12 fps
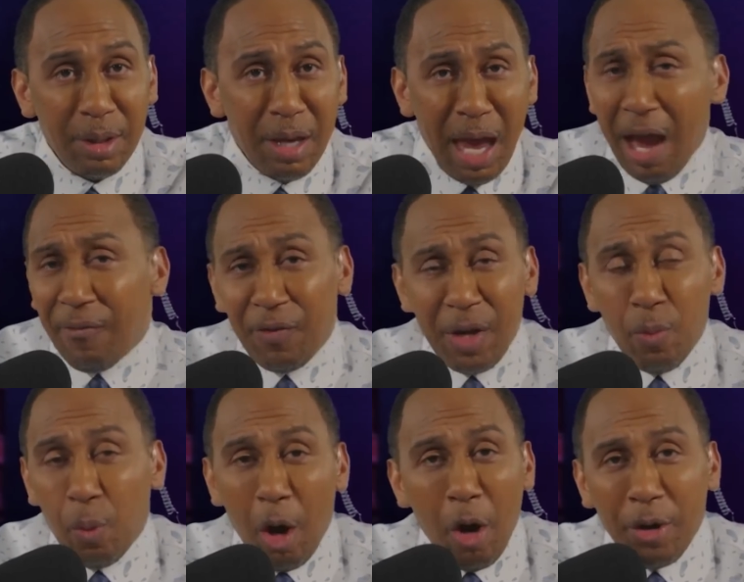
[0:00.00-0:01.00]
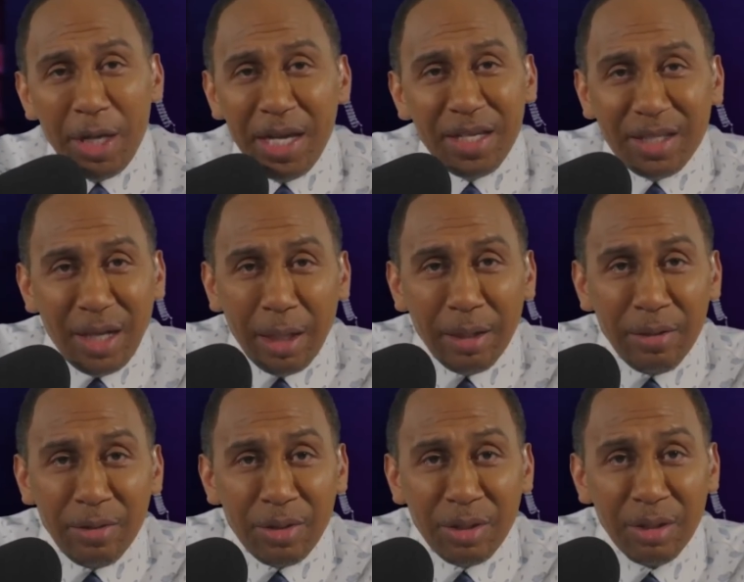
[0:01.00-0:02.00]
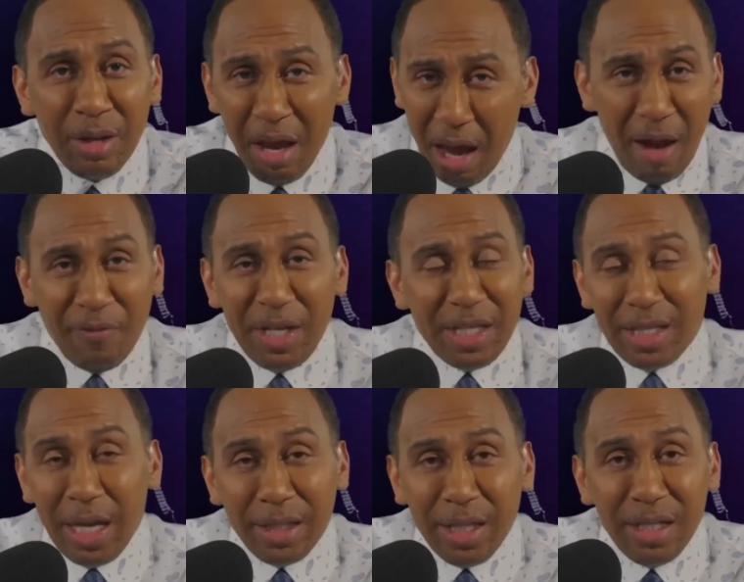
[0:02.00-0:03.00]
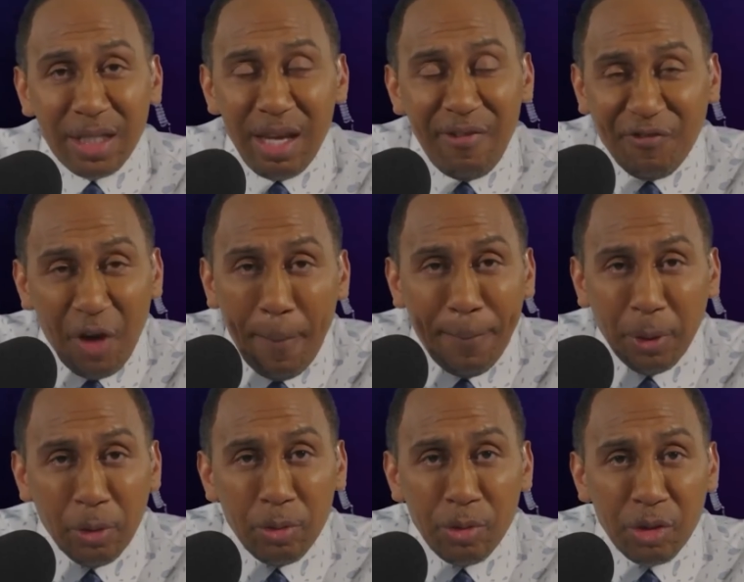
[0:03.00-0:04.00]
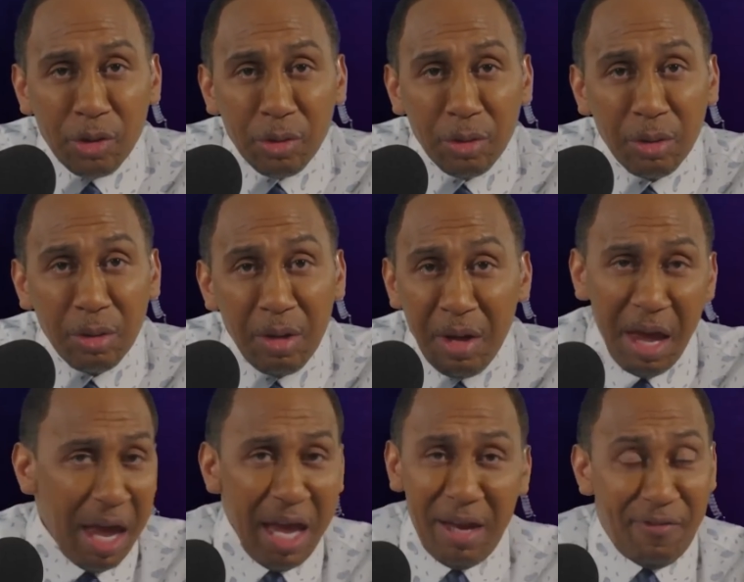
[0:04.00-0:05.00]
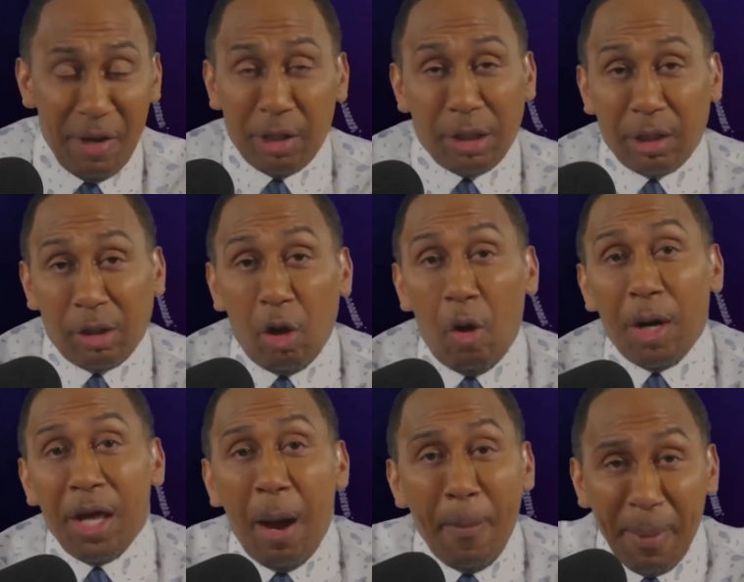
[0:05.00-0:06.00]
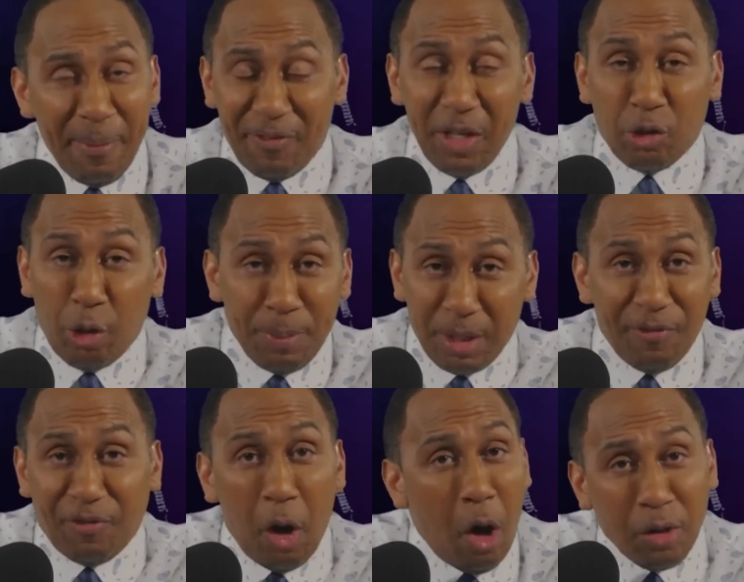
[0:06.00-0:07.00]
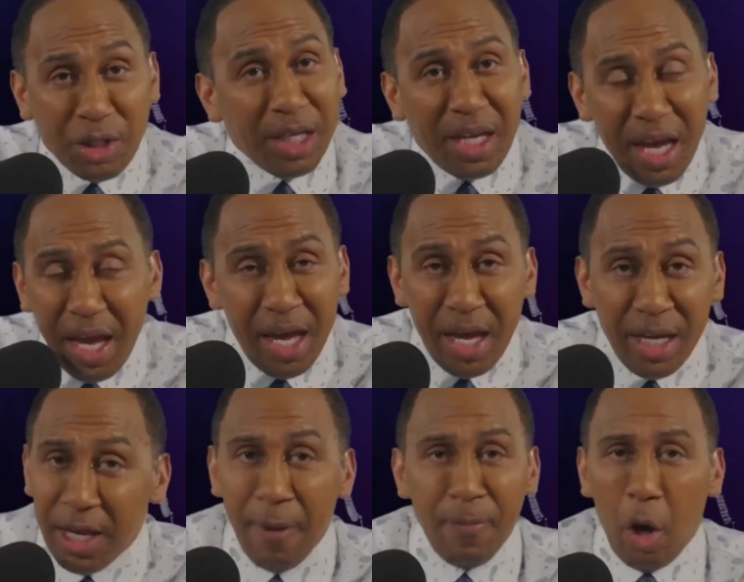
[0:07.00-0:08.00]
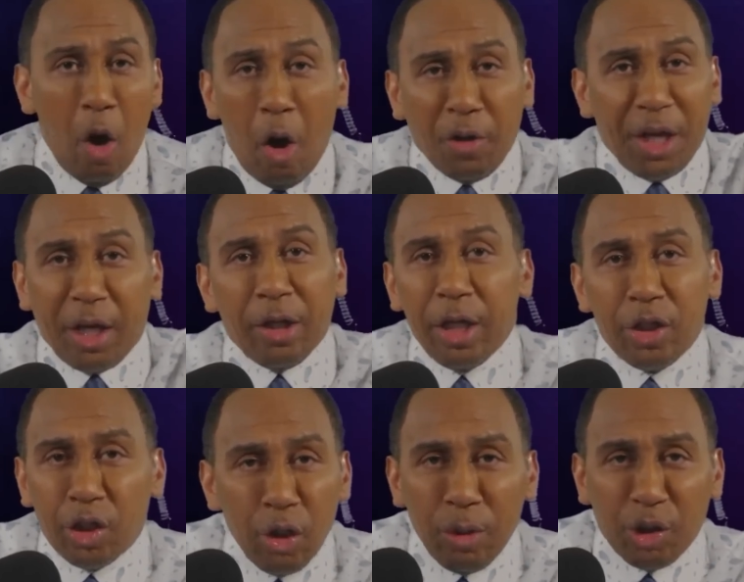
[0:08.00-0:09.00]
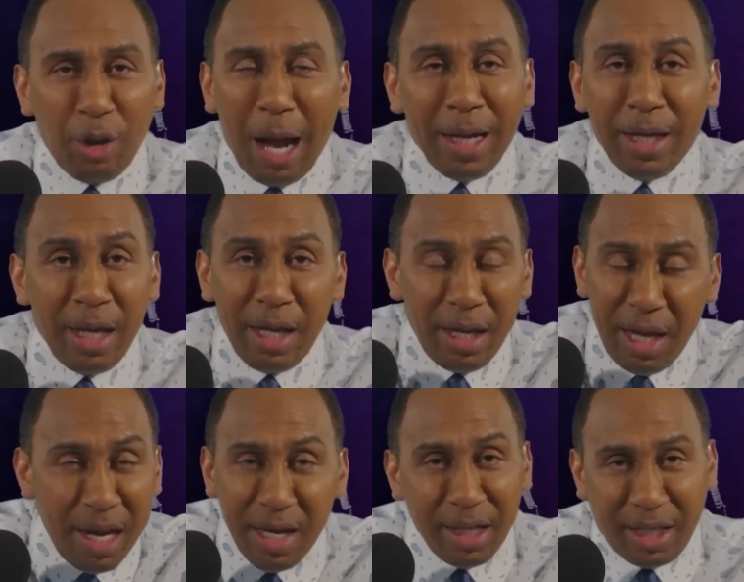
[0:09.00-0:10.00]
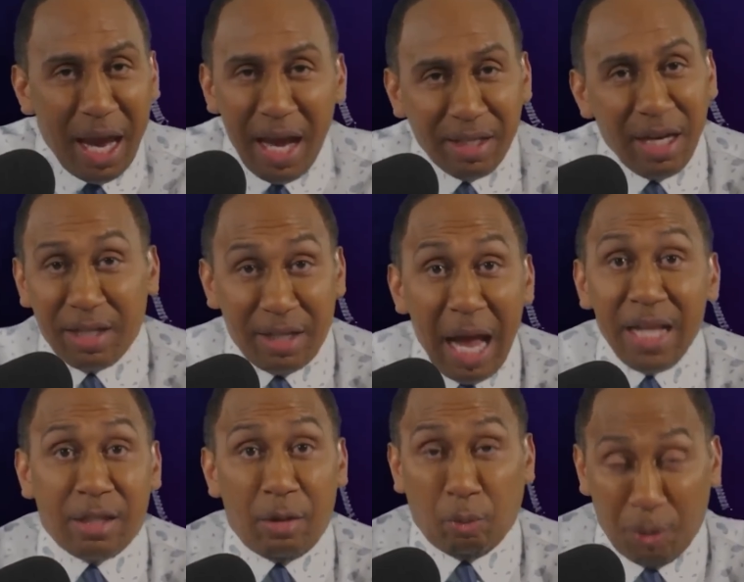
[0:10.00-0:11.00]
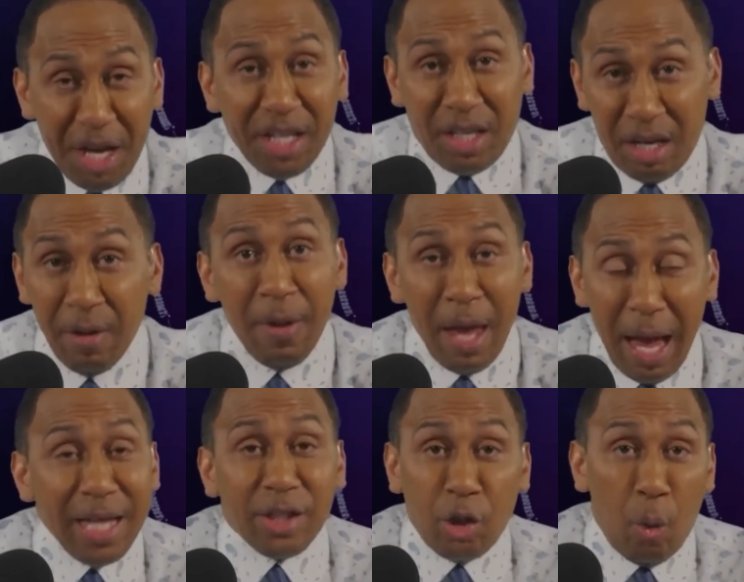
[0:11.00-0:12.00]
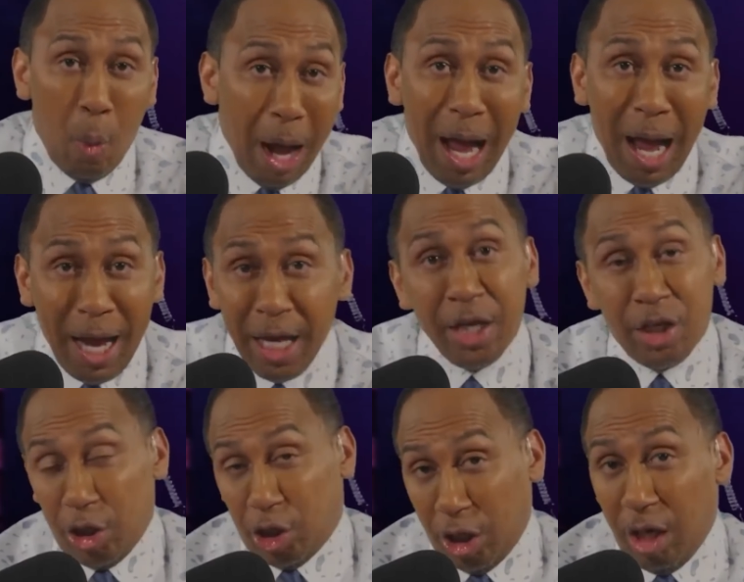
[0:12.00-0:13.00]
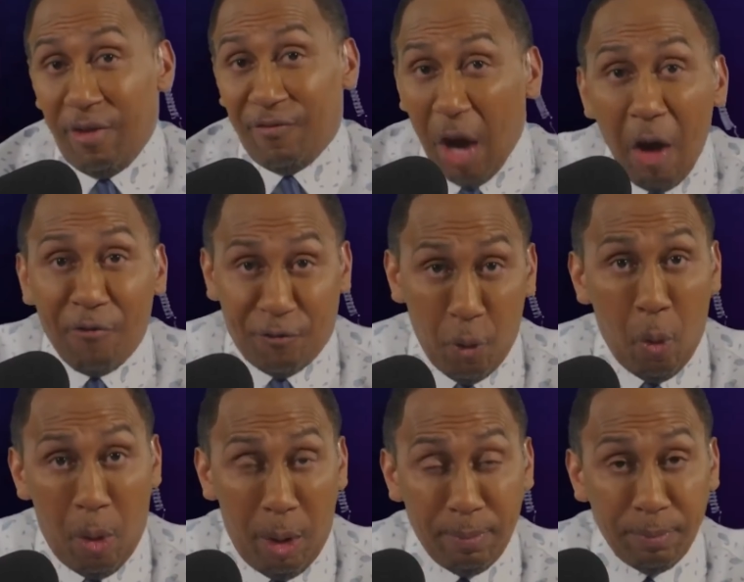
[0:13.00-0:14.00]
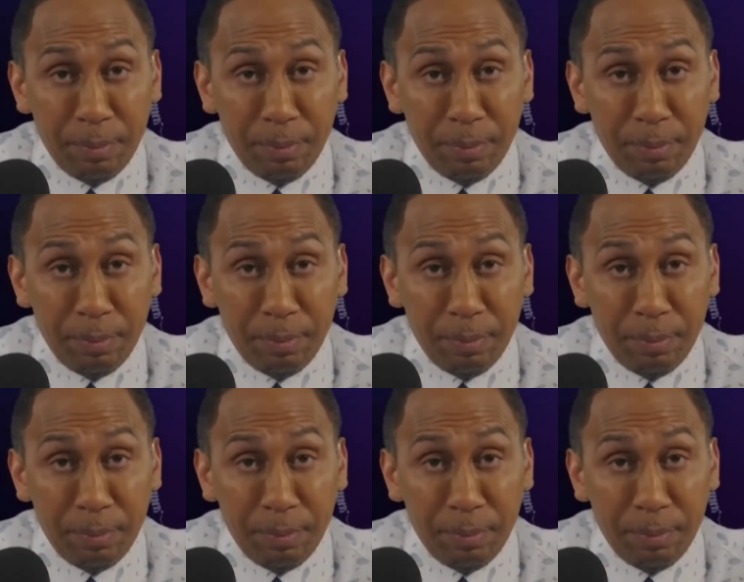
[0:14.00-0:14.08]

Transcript: Every word he stutters, every sentence he fumbles, and Lord help him if he trips and falls again, all they're going to do is try to indicate that that's a reason as to why you shouldn't vote for him.